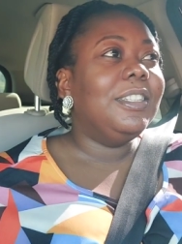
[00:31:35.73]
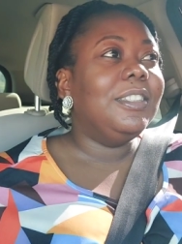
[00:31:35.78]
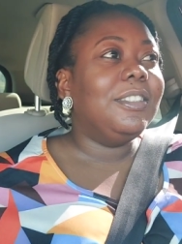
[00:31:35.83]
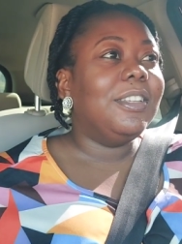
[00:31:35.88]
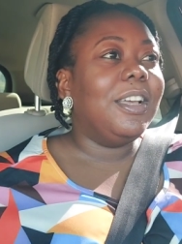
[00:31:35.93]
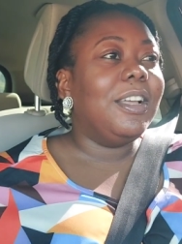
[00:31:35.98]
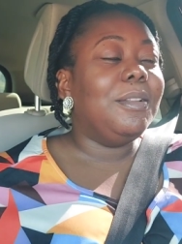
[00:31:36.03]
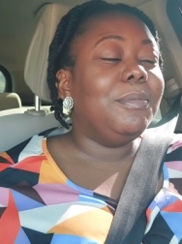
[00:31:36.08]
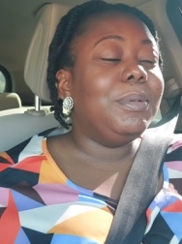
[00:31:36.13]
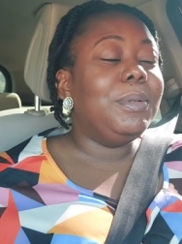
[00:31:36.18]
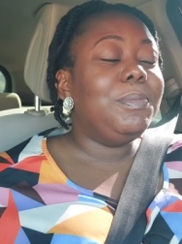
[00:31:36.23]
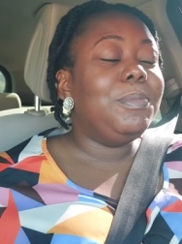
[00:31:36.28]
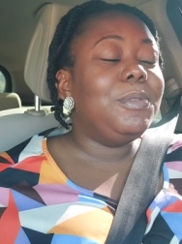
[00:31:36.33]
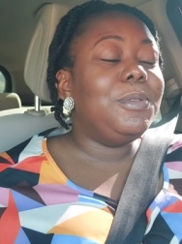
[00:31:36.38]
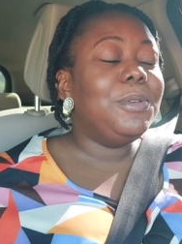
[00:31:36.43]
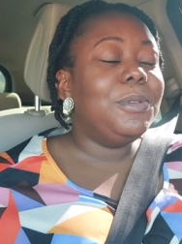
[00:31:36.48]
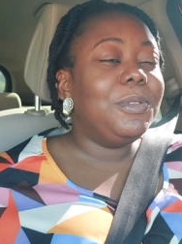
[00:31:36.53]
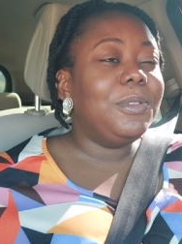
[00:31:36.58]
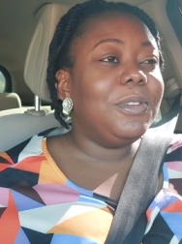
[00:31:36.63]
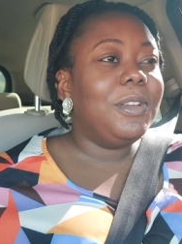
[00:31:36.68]
So I'll be
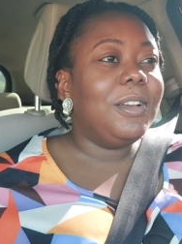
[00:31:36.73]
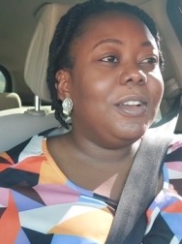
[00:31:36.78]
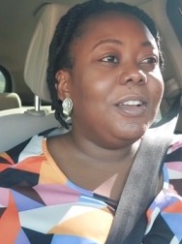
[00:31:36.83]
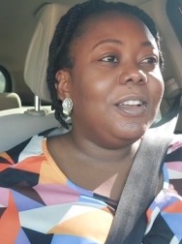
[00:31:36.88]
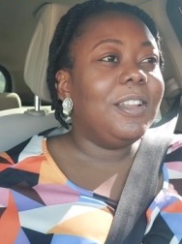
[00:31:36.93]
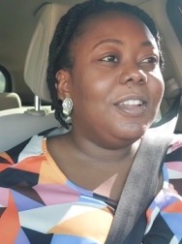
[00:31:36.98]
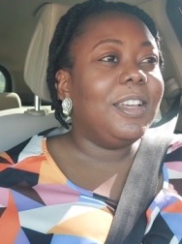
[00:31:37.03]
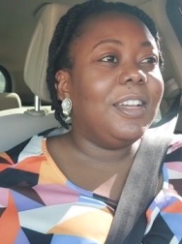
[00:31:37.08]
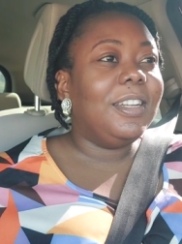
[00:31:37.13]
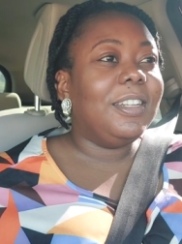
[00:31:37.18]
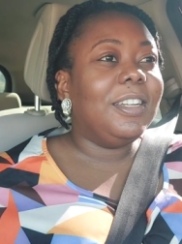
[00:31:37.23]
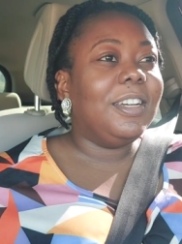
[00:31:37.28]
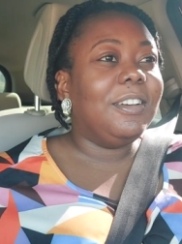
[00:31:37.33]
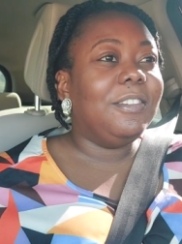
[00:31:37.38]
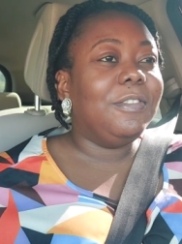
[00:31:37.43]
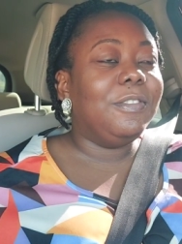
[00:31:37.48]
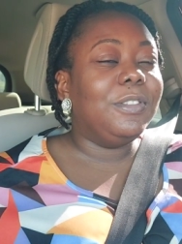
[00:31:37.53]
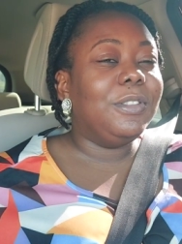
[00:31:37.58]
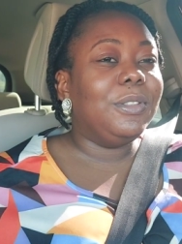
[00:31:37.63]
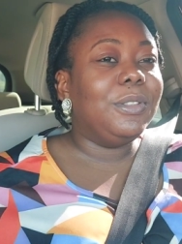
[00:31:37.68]
post-call and
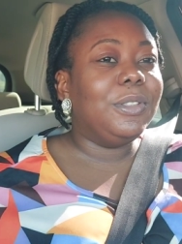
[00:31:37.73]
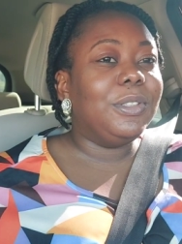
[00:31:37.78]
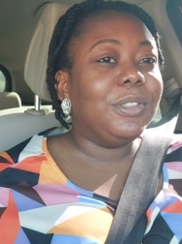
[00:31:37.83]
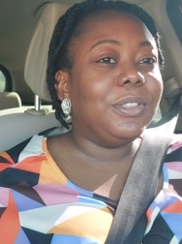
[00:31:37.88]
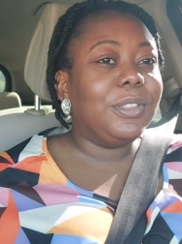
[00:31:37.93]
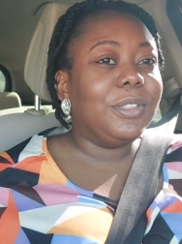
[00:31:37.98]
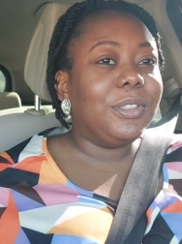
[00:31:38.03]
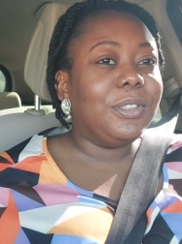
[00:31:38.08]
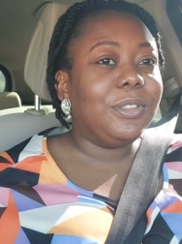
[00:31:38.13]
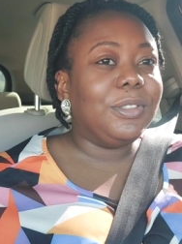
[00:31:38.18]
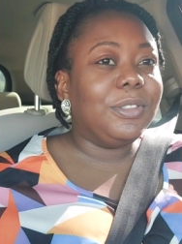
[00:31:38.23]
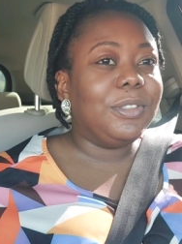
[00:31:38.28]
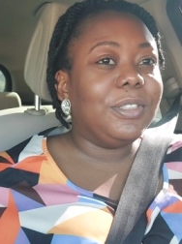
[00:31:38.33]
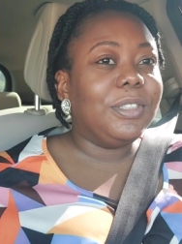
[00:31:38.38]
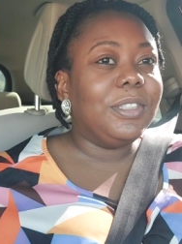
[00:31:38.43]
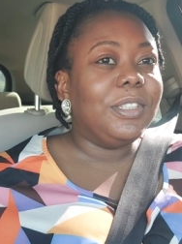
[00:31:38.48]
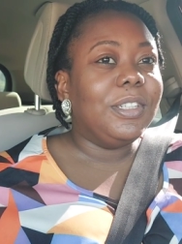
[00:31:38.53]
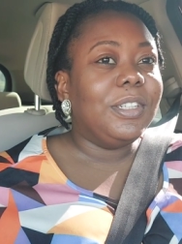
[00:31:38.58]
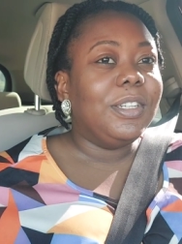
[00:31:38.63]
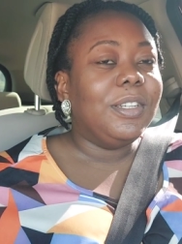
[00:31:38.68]
have to do surgery.